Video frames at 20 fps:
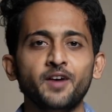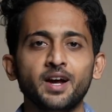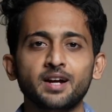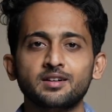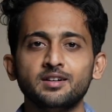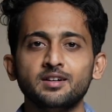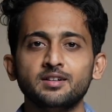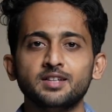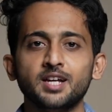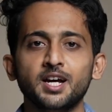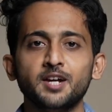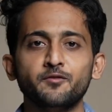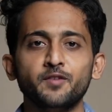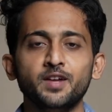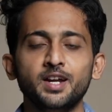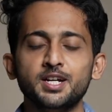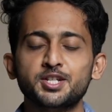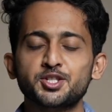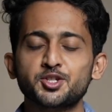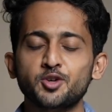factor that
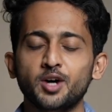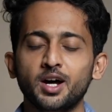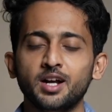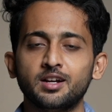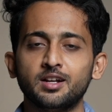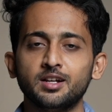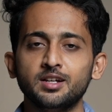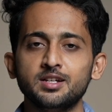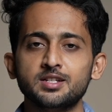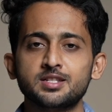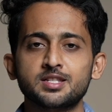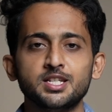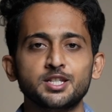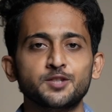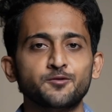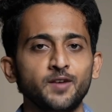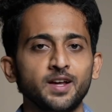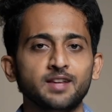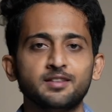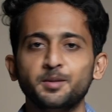we need to address
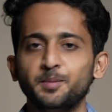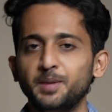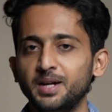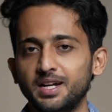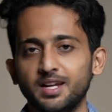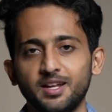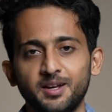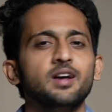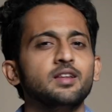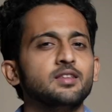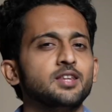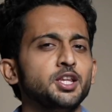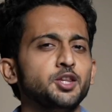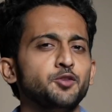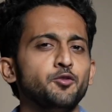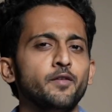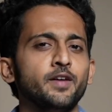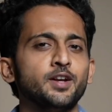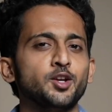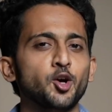is flexibility.
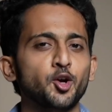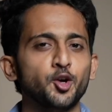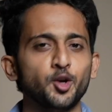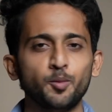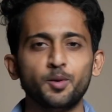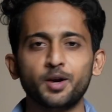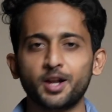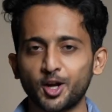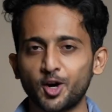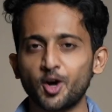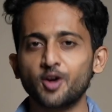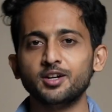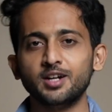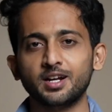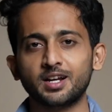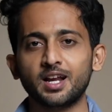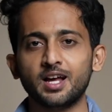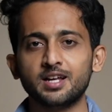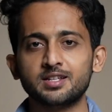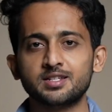Since we were talking about
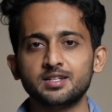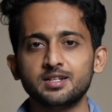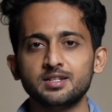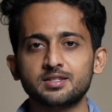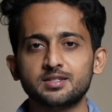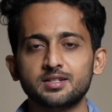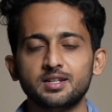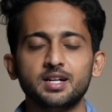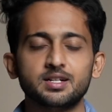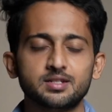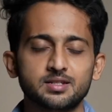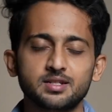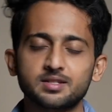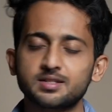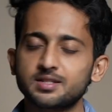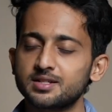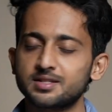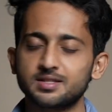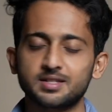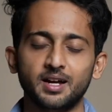recorded classes, let's
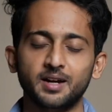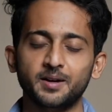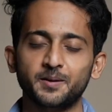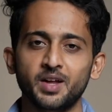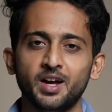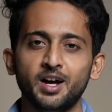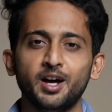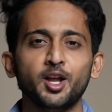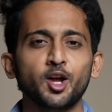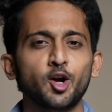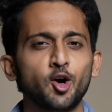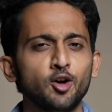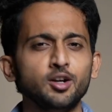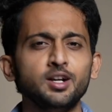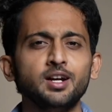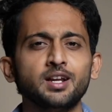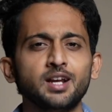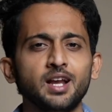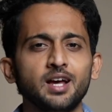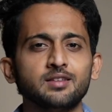discuss that.
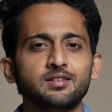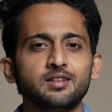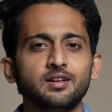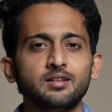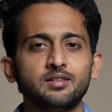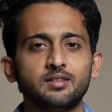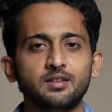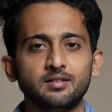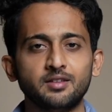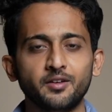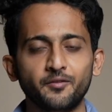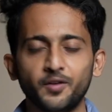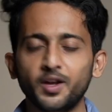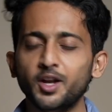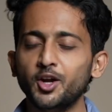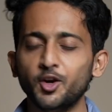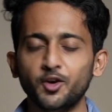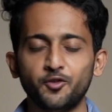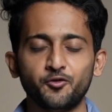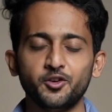Recorded classes is a
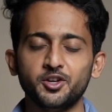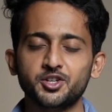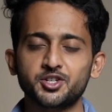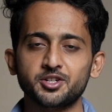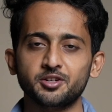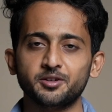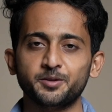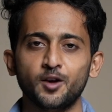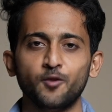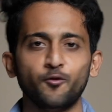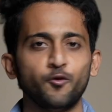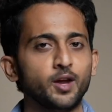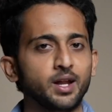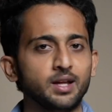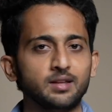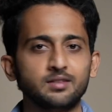very good feature. For